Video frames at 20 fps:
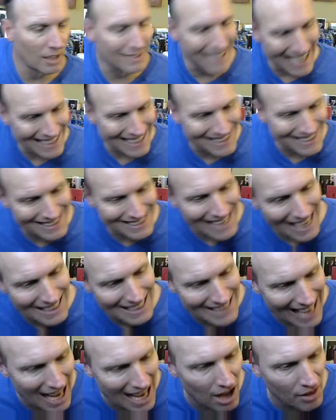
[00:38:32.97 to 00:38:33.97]
That's
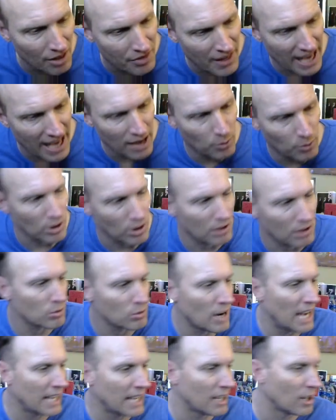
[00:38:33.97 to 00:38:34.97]
how they work,
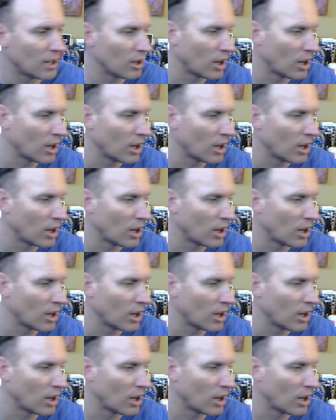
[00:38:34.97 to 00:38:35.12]
right?